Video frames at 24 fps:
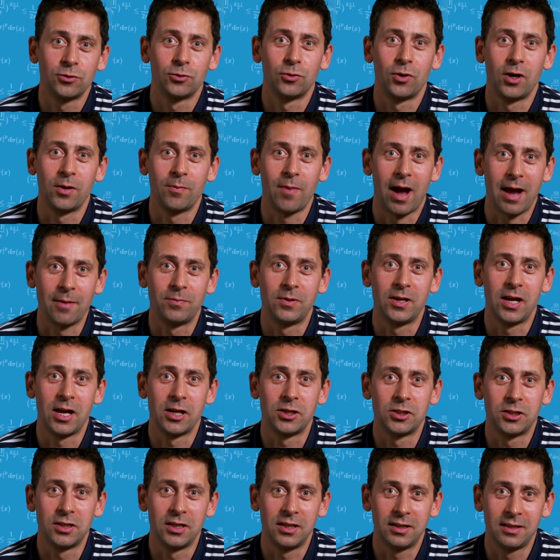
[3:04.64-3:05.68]
during my
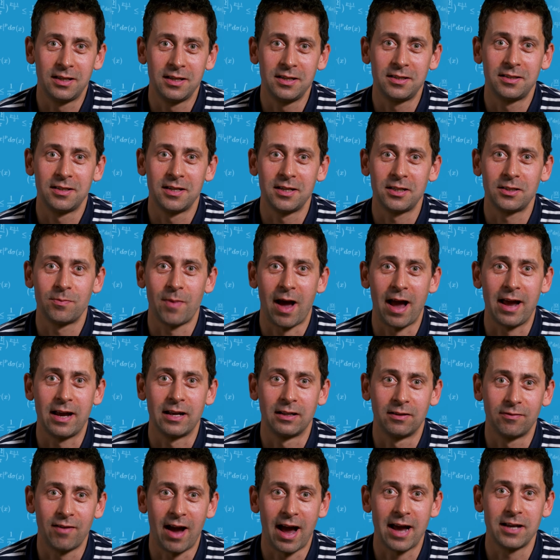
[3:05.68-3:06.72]
PhD thesis, my
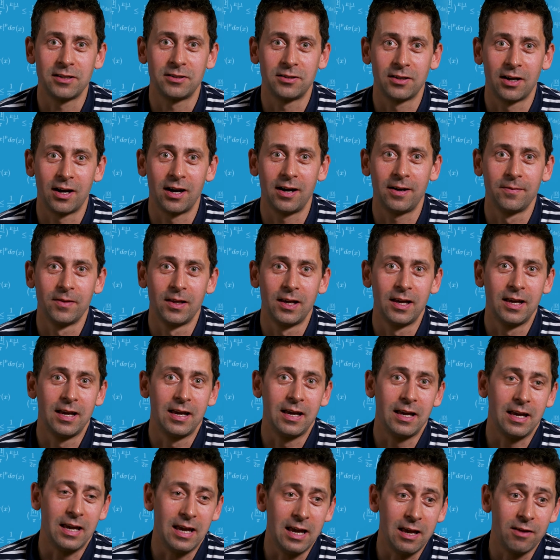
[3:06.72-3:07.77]
advisor
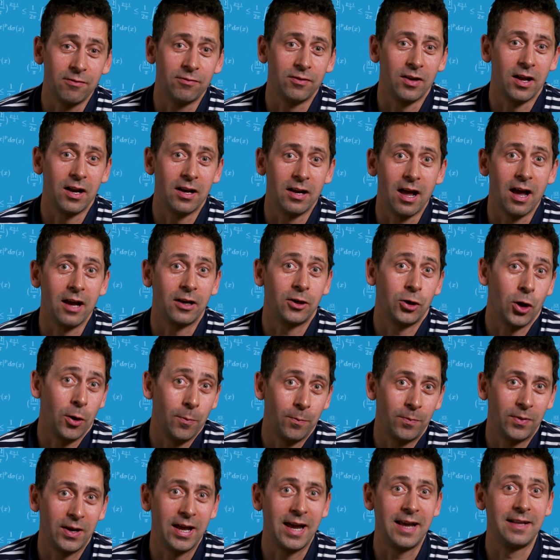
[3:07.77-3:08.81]
even uh,
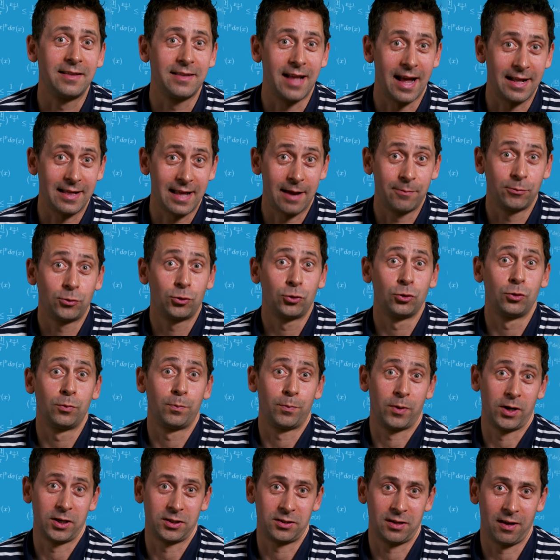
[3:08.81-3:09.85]
complained that I'm too
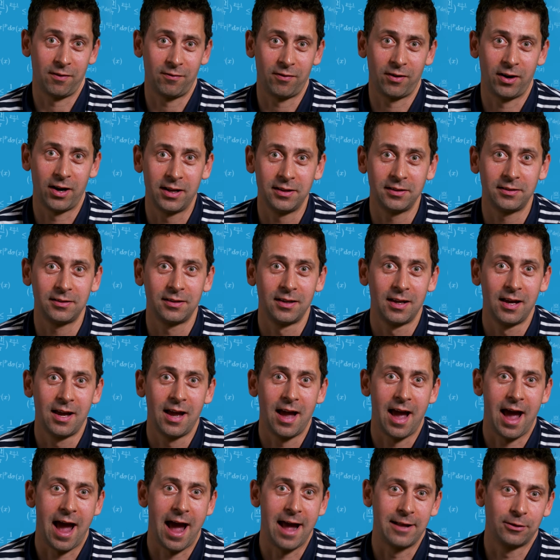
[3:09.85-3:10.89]
perseverant
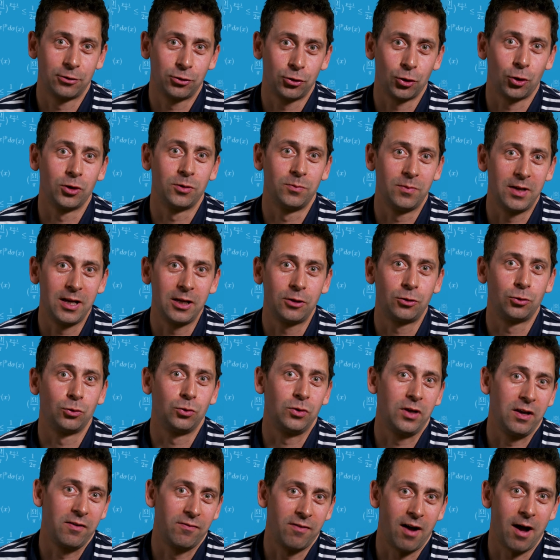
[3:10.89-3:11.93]
and told me to
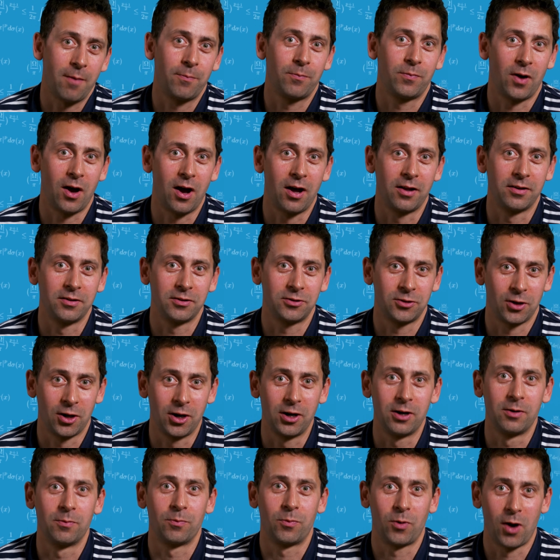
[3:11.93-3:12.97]
give up on
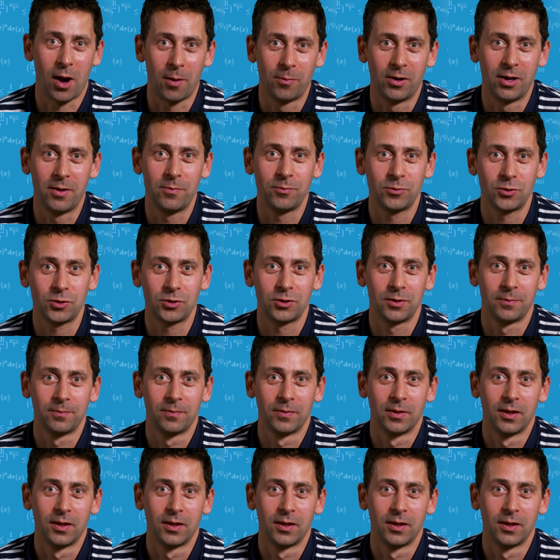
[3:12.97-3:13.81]
certain problems.